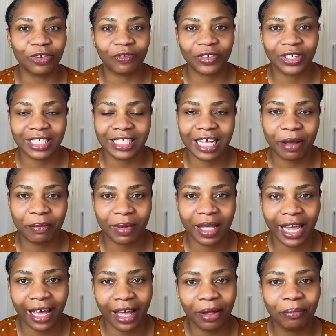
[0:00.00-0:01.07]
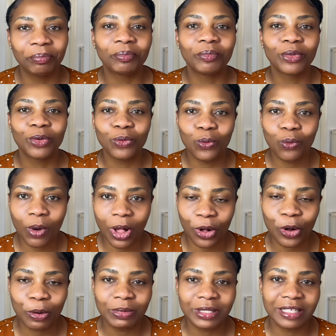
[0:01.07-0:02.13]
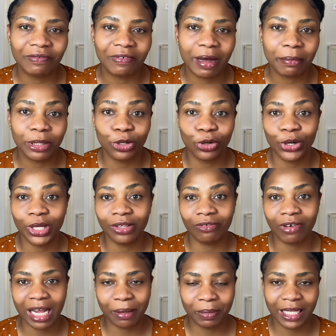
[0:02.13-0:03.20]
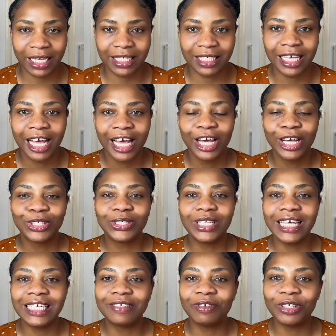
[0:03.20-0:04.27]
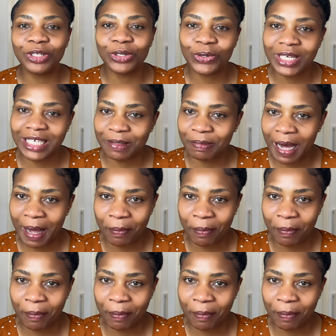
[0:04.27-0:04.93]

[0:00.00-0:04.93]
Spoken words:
first time here, welcome to the family. You're in the right place. Today's video is by